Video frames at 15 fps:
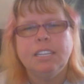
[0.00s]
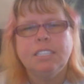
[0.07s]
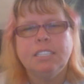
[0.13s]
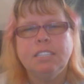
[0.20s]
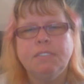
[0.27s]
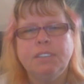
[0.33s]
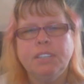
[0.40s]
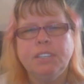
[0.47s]

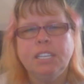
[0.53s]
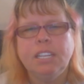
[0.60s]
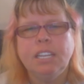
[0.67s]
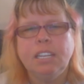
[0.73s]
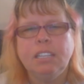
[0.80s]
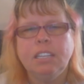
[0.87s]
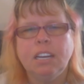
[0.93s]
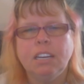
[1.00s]
is the very
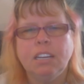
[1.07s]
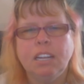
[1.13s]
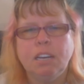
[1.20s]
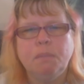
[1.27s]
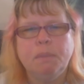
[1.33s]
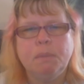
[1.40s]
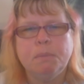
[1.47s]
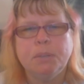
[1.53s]
thing that a
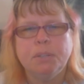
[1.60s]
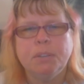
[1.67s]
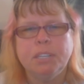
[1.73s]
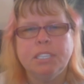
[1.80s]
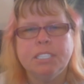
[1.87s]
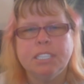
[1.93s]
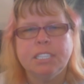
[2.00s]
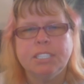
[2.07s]
lot of people
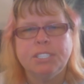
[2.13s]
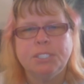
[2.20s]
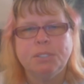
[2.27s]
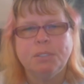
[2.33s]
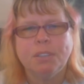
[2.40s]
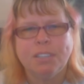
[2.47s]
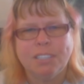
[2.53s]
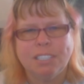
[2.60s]
criticize
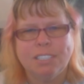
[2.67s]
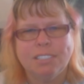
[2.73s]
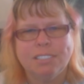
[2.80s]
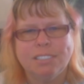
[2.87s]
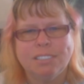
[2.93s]
you on.